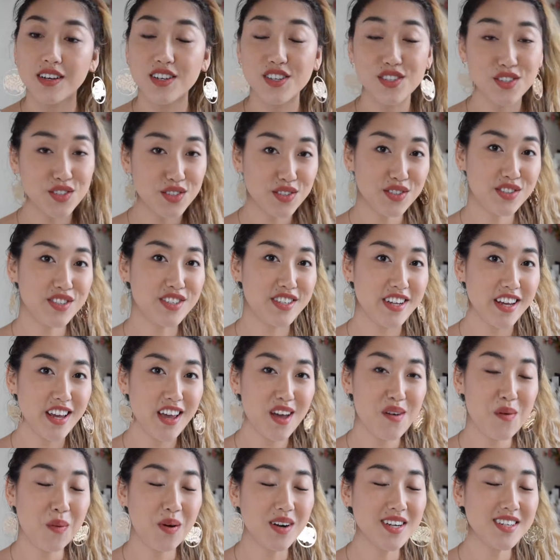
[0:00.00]
So today
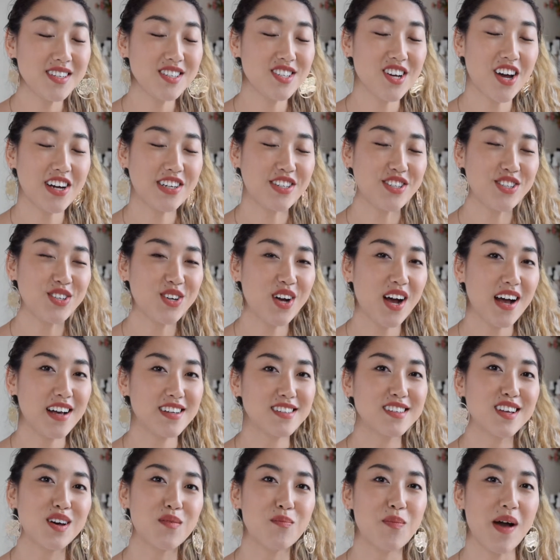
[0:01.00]
I wanted to talk to you
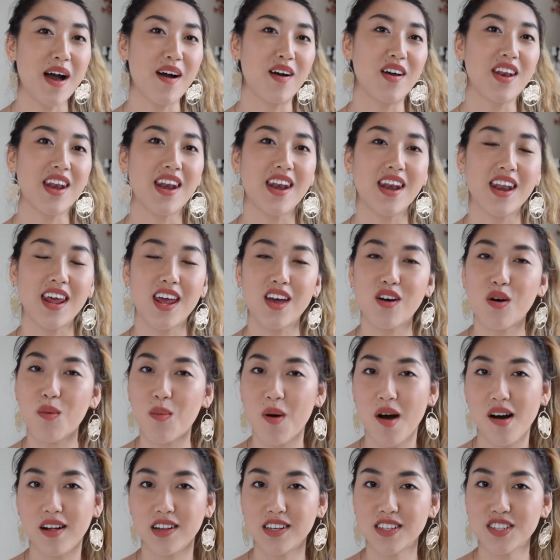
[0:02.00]
guys about nail
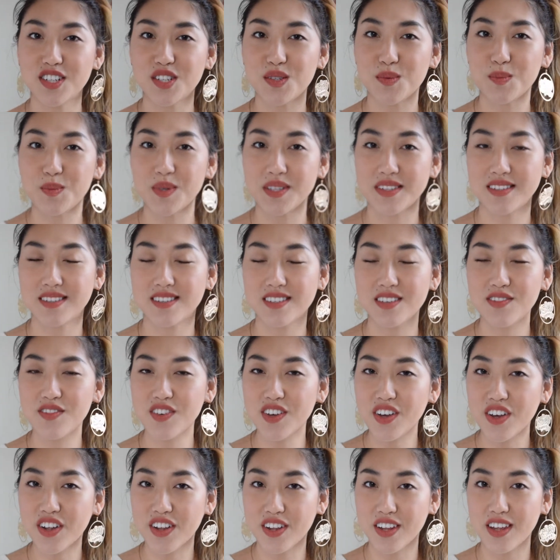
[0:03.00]
polish,
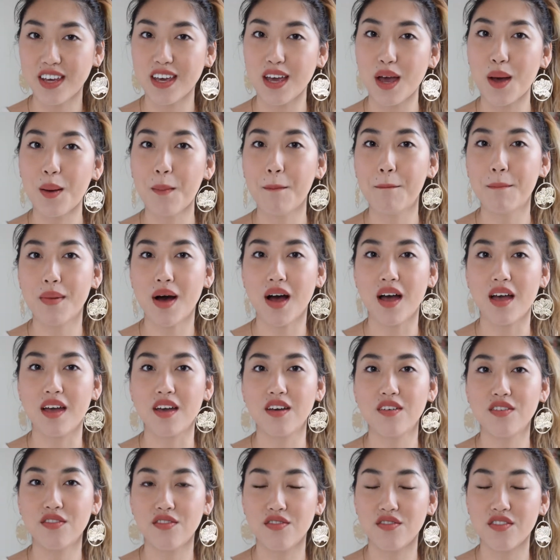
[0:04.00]
specifically
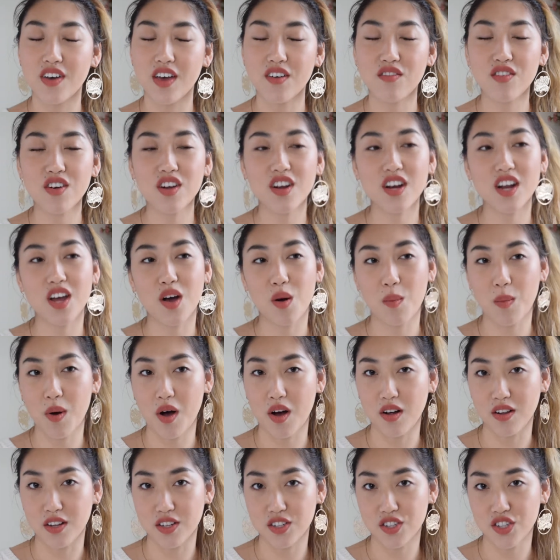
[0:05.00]
my favorite nail
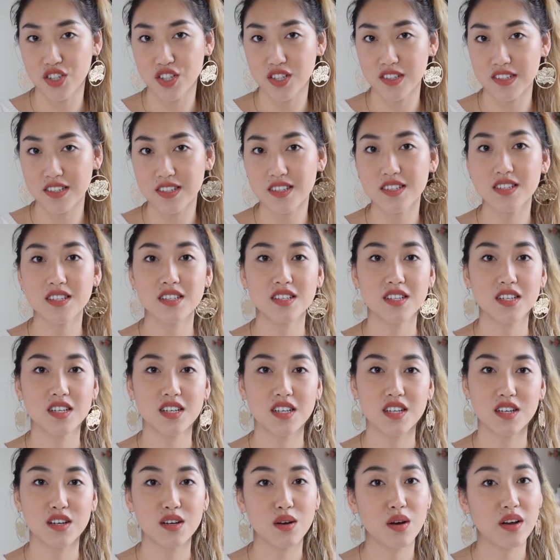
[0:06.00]
polishes,
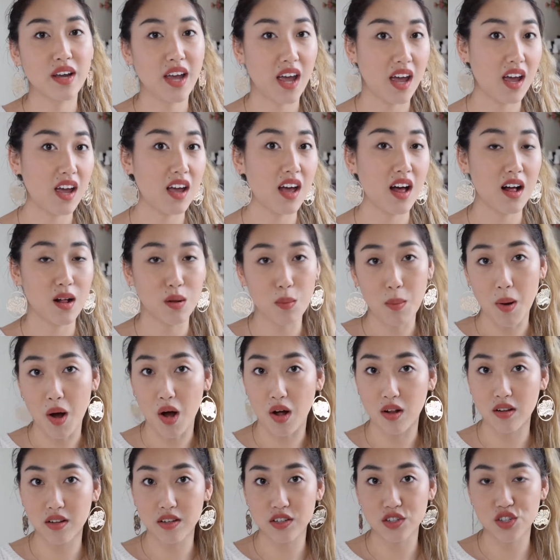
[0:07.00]
KL
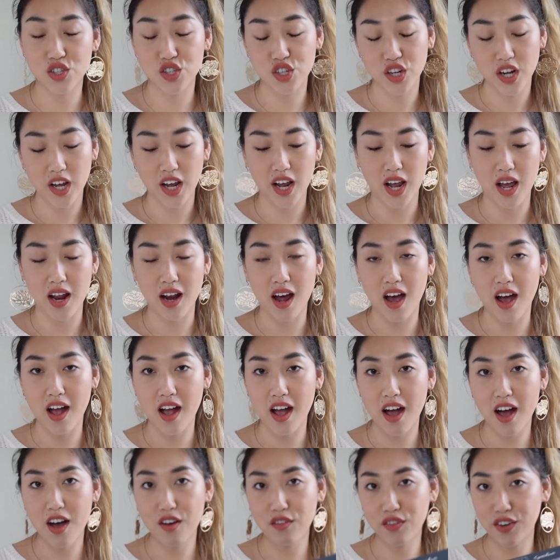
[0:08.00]
Polish. And I
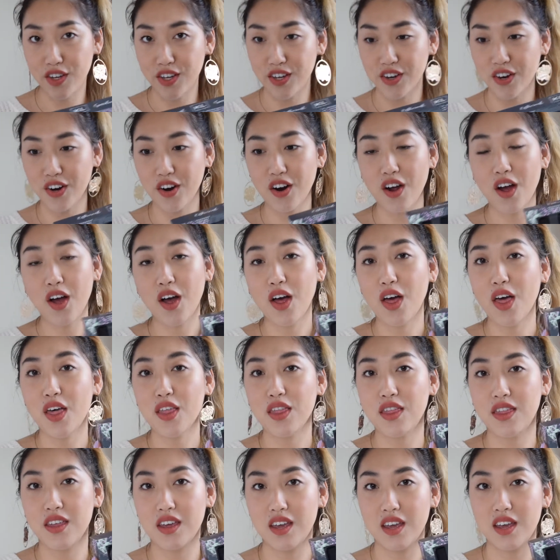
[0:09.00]
have here
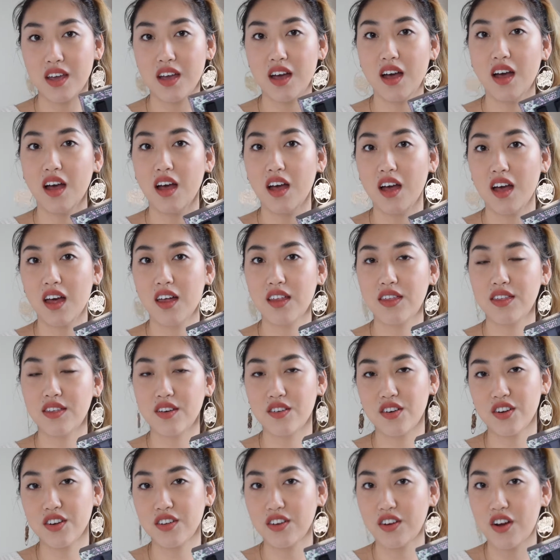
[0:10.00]
the
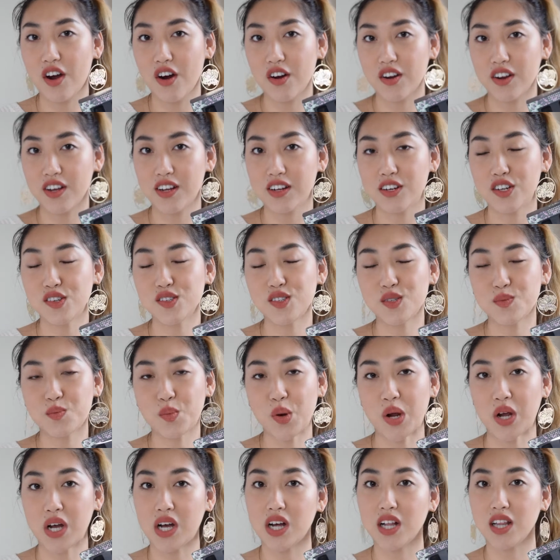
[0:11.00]
Ethereal Garden
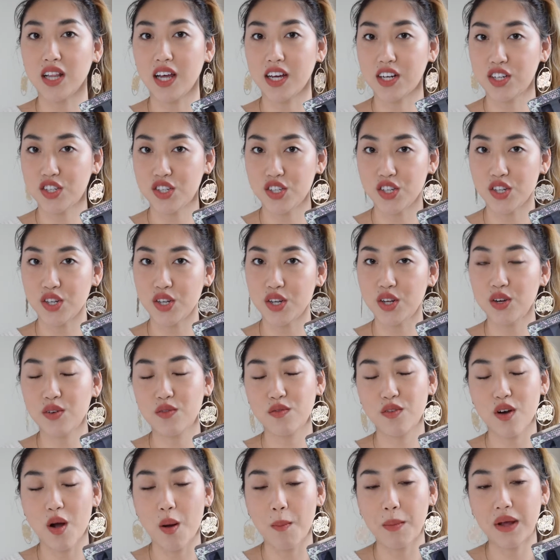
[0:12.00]
Spring Collection
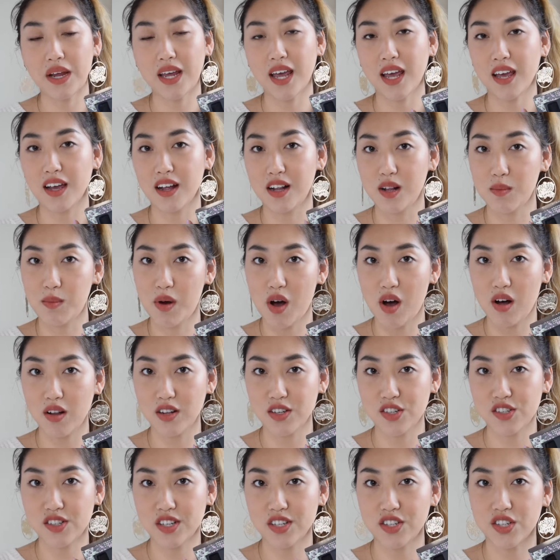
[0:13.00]
from KL
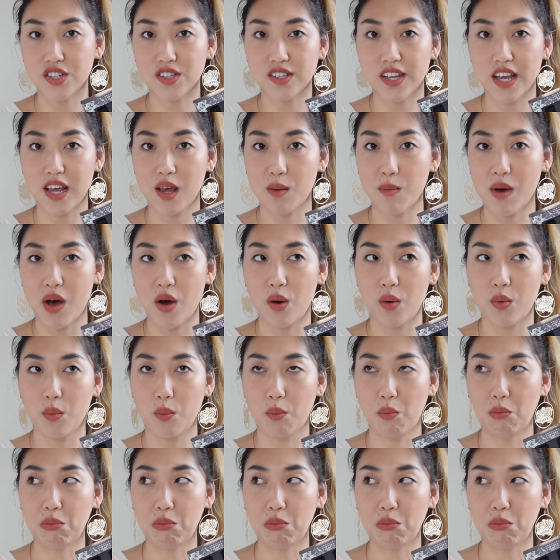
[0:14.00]
Polish that just came out